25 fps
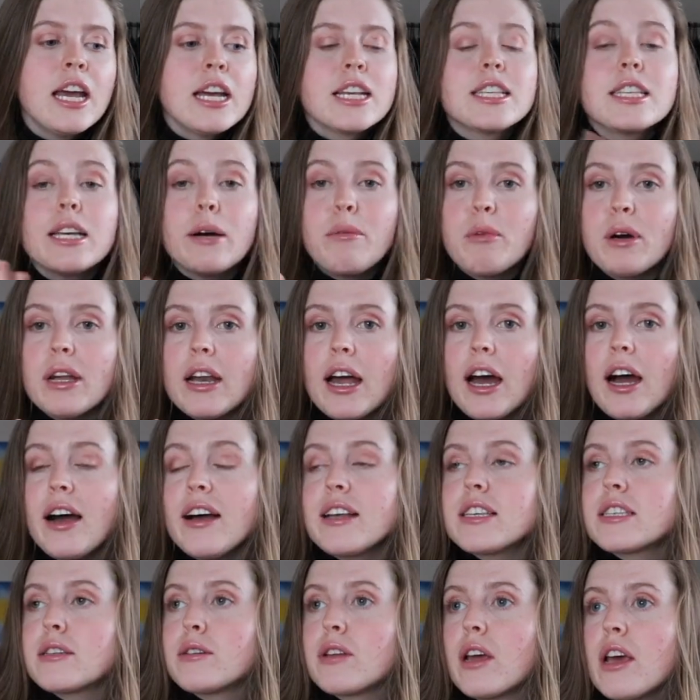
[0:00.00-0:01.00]
Someone
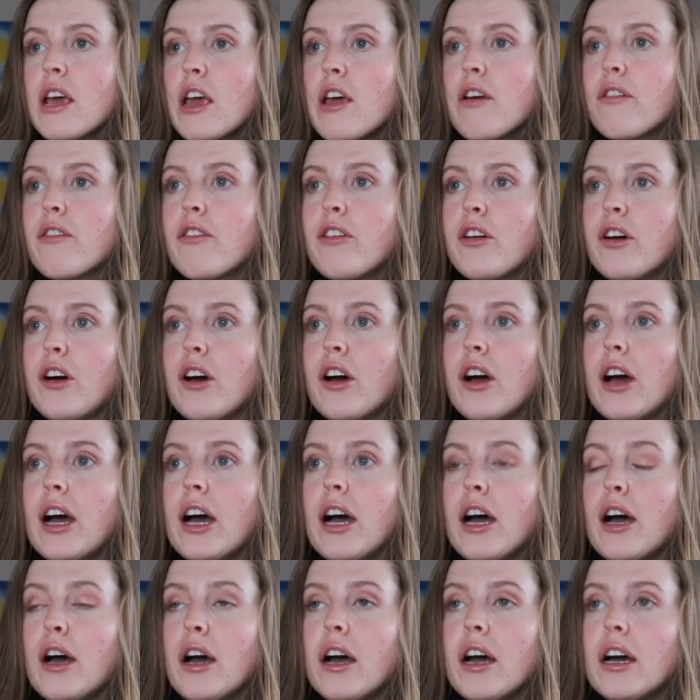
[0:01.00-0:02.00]
asked for
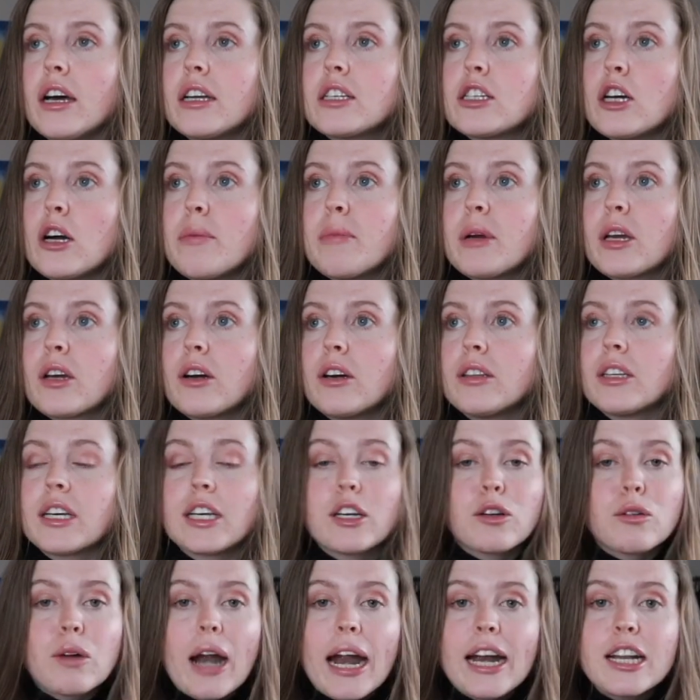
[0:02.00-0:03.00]
a topic on
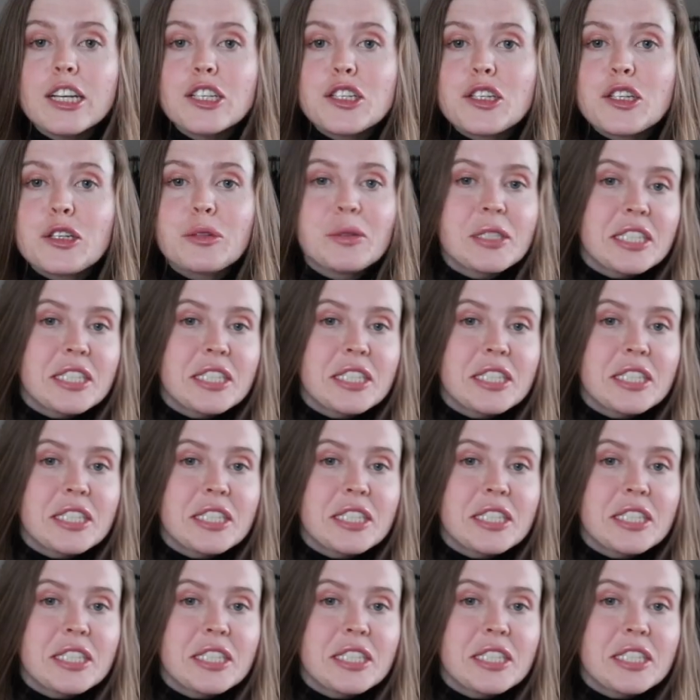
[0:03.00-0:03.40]
like gratitude,